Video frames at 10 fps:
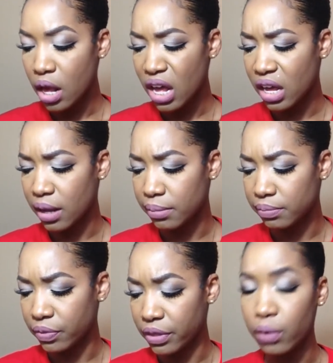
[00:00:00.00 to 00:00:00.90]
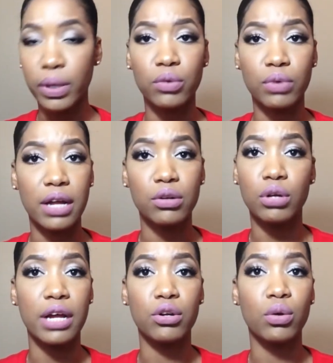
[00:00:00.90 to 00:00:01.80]
I
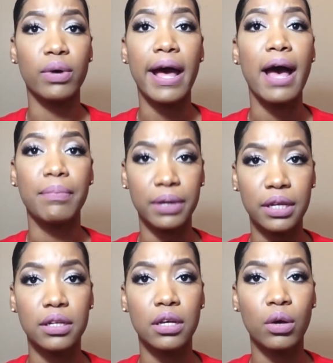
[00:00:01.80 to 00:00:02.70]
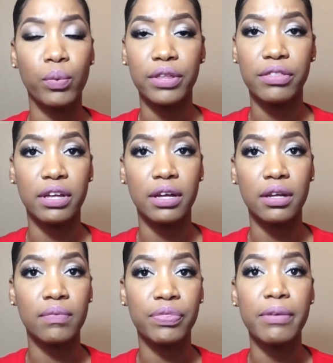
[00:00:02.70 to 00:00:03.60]
don't know what happened with
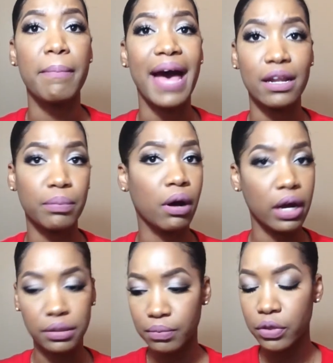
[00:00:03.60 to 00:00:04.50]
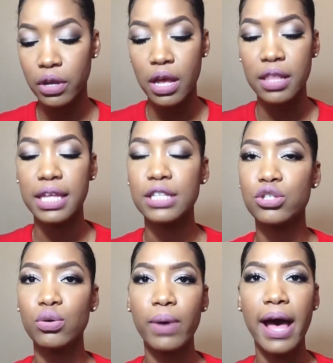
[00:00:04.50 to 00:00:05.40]
the matte part. They
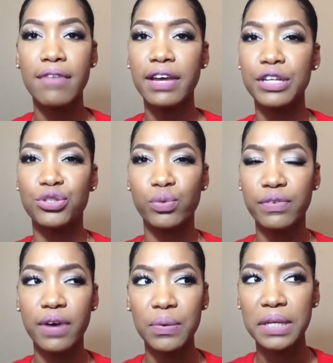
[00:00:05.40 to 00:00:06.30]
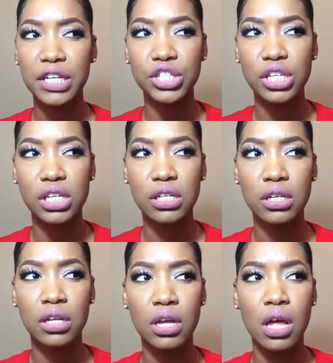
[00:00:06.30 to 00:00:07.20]
do have a dewy
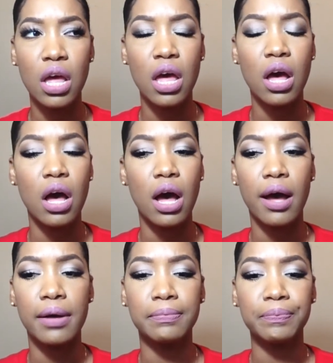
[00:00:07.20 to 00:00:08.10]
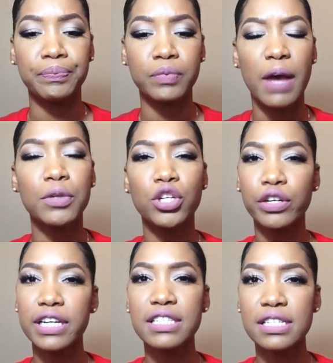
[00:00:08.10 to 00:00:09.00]
foundation. I'm
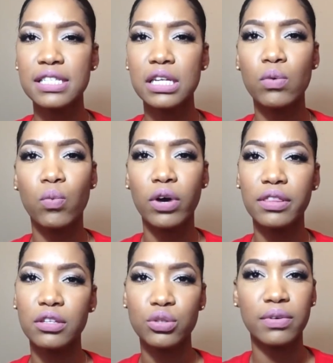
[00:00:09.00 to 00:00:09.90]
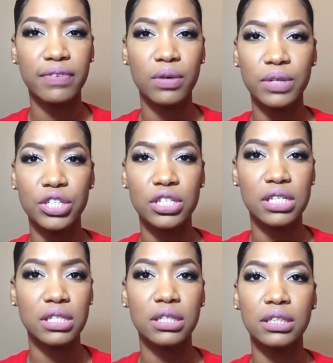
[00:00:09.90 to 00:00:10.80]
curious to see what the dewy foundation
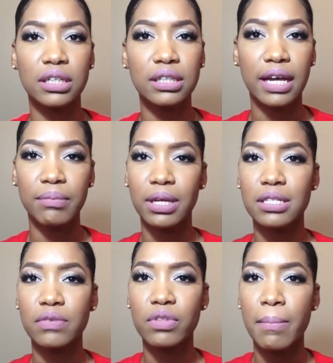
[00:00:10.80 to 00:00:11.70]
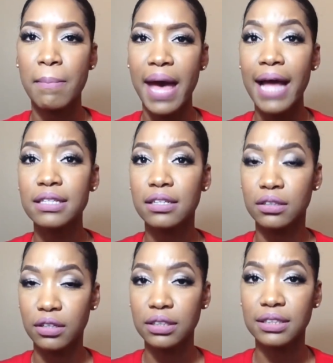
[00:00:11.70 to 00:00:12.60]
is going to look like, because if the matte
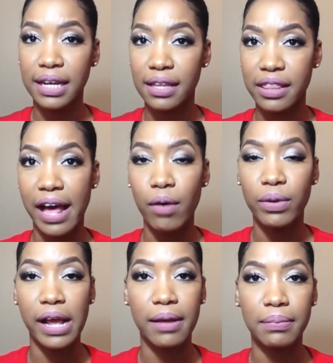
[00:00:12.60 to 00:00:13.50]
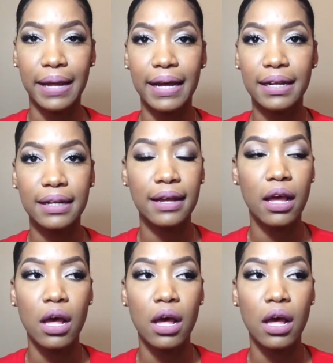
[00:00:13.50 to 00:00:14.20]
looked like that when I applied it,